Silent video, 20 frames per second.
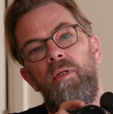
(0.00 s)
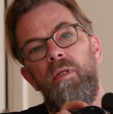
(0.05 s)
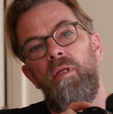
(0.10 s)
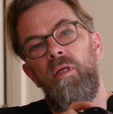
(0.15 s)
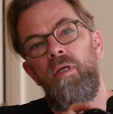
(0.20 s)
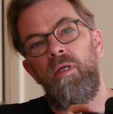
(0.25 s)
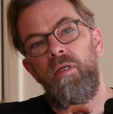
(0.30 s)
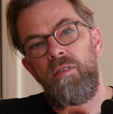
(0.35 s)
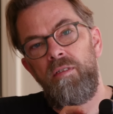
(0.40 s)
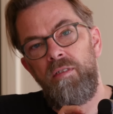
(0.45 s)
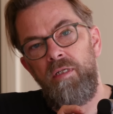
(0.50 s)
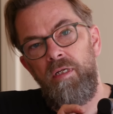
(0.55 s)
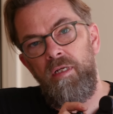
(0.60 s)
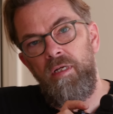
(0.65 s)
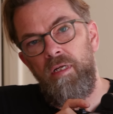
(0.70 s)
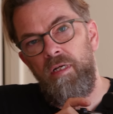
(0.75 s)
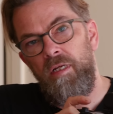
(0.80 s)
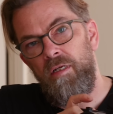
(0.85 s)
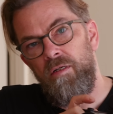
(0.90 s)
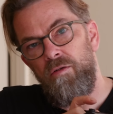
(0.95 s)
he's
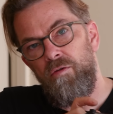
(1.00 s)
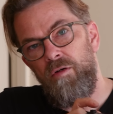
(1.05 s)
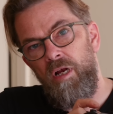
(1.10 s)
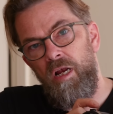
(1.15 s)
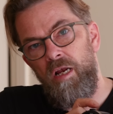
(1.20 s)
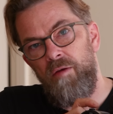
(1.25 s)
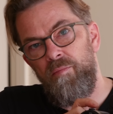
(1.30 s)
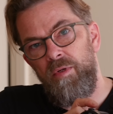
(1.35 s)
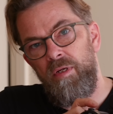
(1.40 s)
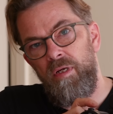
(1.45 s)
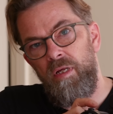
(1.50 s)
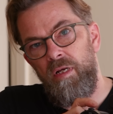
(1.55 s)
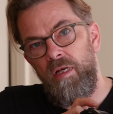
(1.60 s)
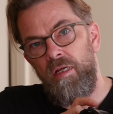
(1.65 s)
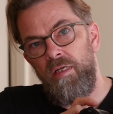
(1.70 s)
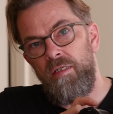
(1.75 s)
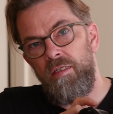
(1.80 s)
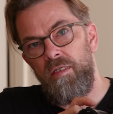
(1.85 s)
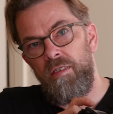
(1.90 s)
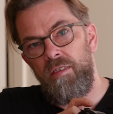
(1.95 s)
sitting and he's looking at me, and
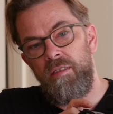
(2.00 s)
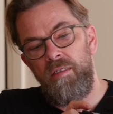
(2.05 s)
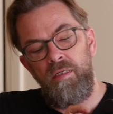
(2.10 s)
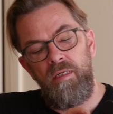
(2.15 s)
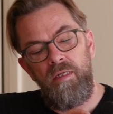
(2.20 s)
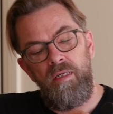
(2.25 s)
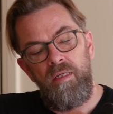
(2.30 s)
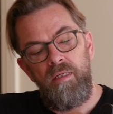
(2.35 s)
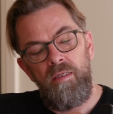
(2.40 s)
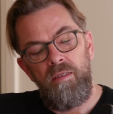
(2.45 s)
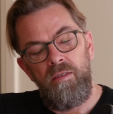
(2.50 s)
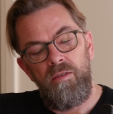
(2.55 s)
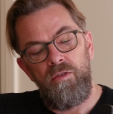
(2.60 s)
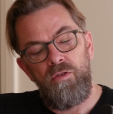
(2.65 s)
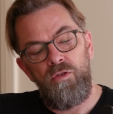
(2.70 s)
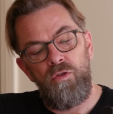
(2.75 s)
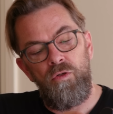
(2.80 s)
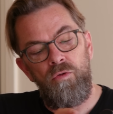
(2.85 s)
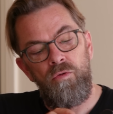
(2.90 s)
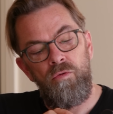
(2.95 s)
then he says,
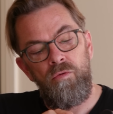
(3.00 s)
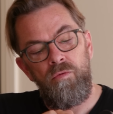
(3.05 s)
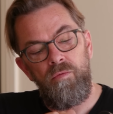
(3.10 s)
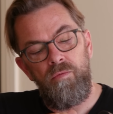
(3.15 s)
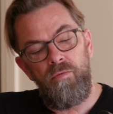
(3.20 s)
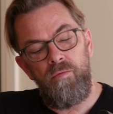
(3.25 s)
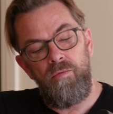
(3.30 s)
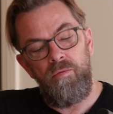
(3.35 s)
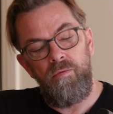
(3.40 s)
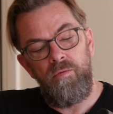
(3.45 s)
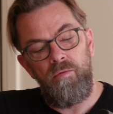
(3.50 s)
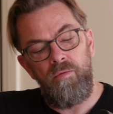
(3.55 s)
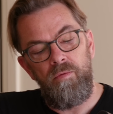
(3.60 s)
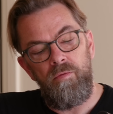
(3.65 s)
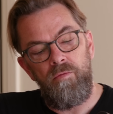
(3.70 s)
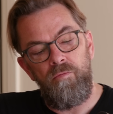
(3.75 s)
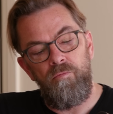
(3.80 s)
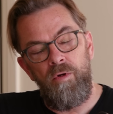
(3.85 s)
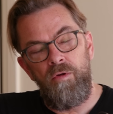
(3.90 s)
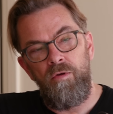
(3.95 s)
So
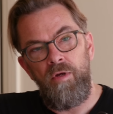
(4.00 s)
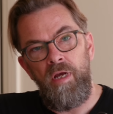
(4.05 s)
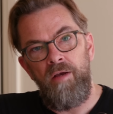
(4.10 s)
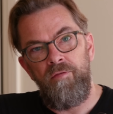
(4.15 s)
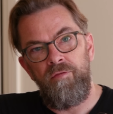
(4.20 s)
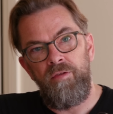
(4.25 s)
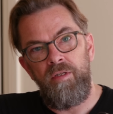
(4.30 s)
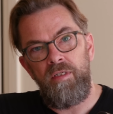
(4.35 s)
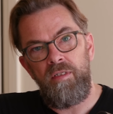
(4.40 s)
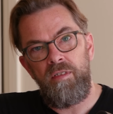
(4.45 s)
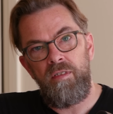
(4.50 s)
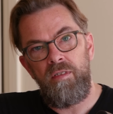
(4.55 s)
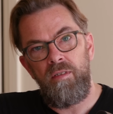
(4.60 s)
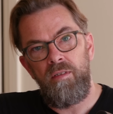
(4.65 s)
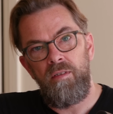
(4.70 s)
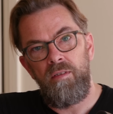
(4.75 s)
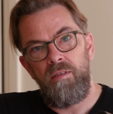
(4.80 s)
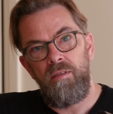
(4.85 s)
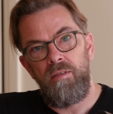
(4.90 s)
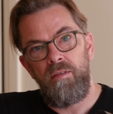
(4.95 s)
when you have this,
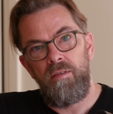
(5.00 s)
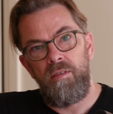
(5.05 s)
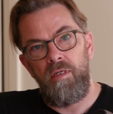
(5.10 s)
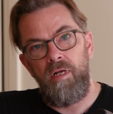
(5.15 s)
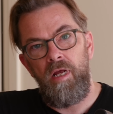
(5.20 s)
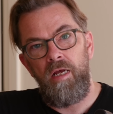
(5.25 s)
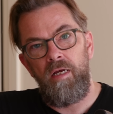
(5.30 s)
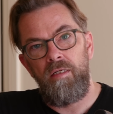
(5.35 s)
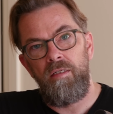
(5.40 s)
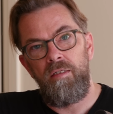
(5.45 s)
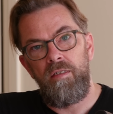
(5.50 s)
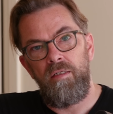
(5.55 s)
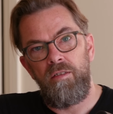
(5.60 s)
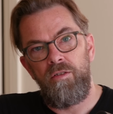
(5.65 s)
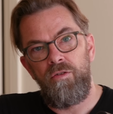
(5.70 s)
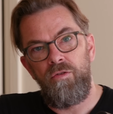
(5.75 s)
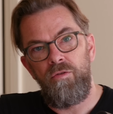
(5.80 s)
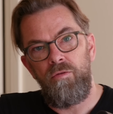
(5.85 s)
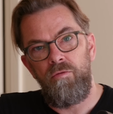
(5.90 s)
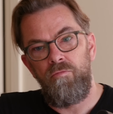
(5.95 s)
the Leica
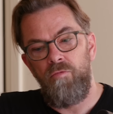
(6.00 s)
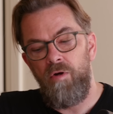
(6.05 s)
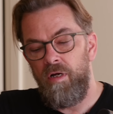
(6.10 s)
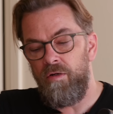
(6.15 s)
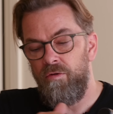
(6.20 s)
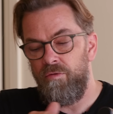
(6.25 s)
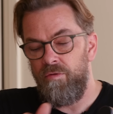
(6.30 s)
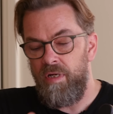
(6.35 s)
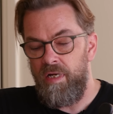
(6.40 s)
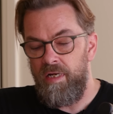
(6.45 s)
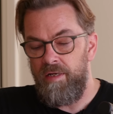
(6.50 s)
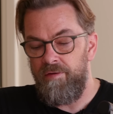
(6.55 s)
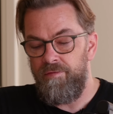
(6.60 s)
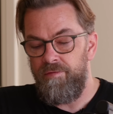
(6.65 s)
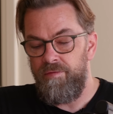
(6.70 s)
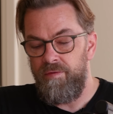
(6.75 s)
TL2, why do you have